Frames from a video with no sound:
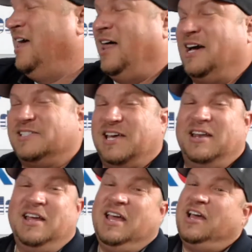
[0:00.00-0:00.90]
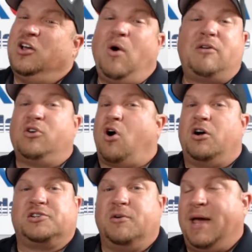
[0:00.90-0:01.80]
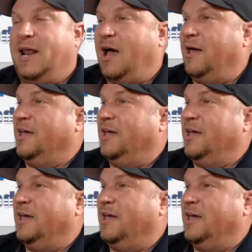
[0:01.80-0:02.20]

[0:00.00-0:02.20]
like I said, go out to a car show, man.